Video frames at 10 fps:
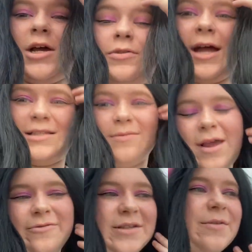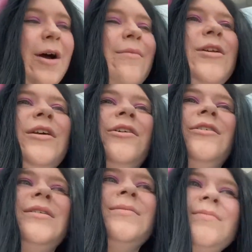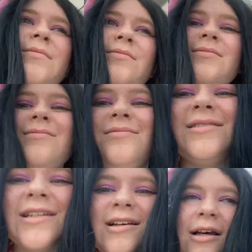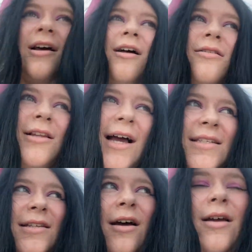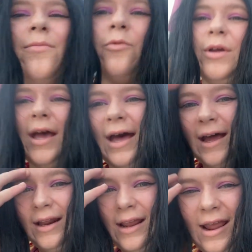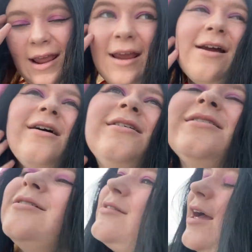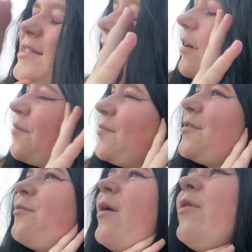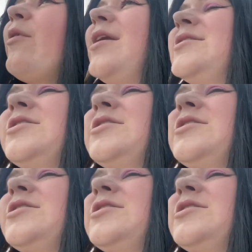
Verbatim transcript: so got on with the CEO of Hot Topic. Last time we had a last time when we went